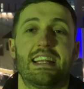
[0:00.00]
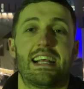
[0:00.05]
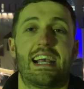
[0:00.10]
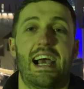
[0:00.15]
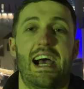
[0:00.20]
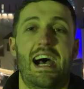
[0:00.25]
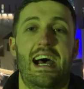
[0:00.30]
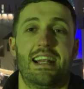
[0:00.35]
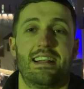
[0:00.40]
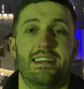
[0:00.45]
the
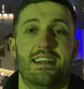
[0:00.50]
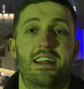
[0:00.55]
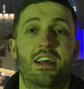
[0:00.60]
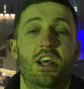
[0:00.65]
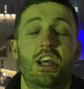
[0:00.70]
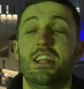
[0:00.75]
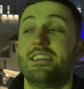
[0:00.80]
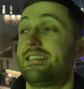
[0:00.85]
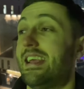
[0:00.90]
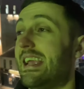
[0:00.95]
garden.
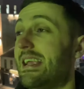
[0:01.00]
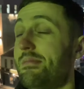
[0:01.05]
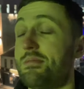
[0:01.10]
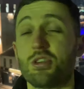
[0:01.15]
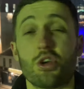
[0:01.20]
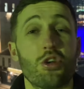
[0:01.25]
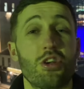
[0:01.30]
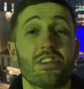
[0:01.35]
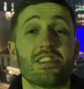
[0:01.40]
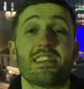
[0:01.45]

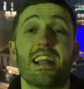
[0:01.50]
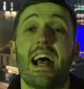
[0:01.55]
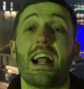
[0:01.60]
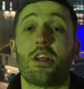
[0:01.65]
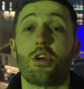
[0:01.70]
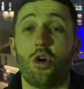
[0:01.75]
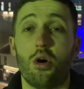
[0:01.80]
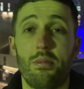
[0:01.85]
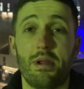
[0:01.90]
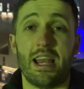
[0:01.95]
Teams are going to
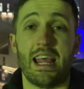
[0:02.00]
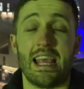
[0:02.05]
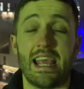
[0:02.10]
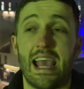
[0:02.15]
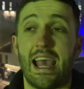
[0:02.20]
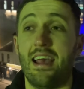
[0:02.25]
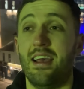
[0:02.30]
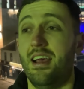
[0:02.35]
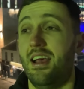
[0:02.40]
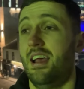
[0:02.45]
start coming
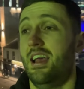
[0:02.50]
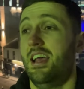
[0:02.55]
here,